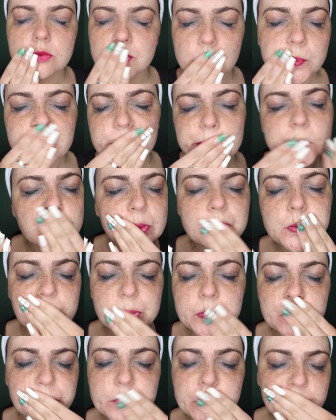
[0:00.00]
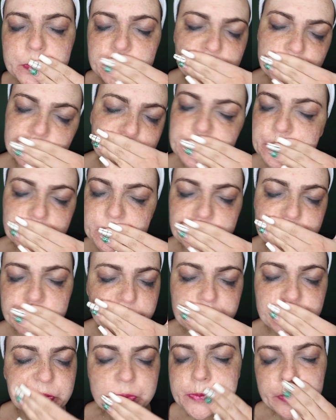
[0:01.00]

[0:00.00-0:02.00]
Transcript: lipstick, but I do find that